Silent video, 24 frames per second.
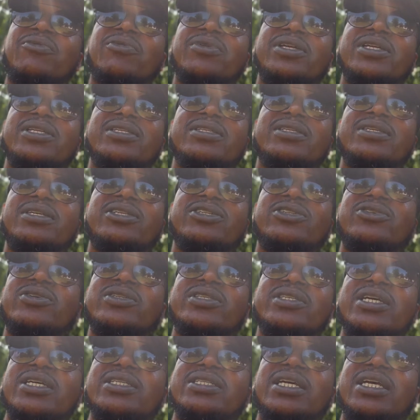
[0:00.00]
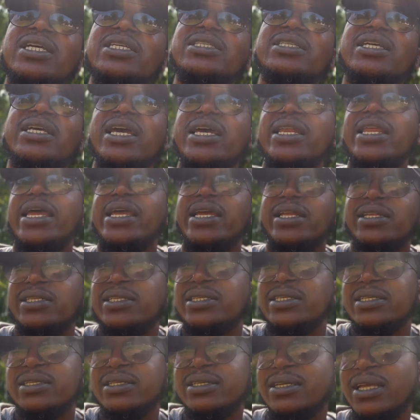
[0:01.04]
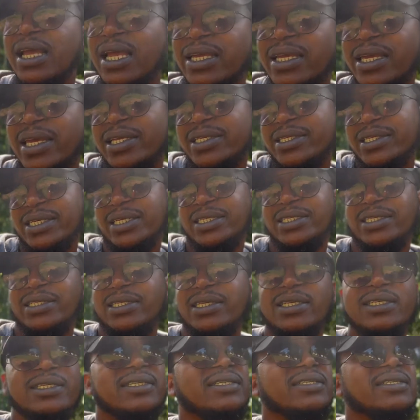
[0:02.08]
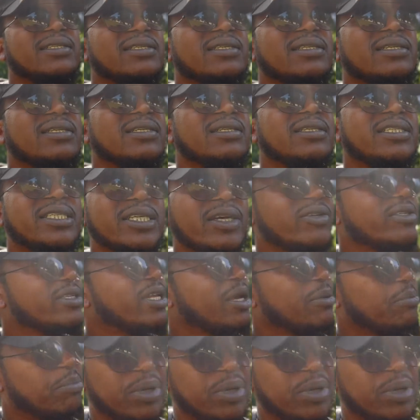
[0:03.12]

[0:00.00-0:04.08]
really teach you. It's, it's, it's innate. I can't teach this. Jerry's like,